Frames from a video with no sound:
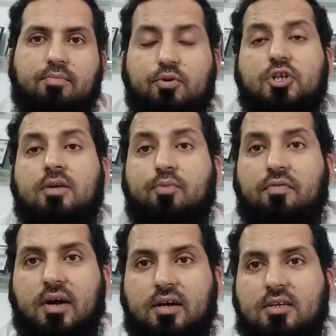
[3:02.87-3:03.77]
push and pull
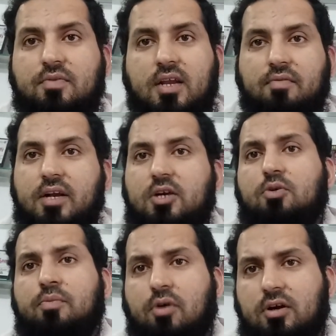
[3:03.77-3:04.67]
factors. Very two
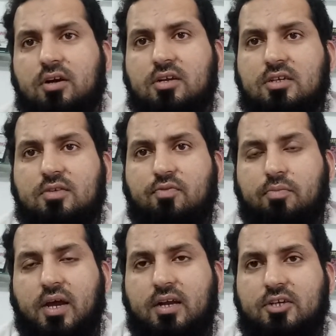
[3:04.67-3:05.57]
important reasons for
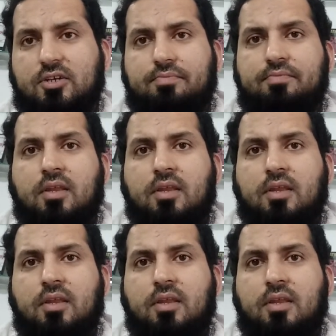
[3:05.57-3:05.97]
migration.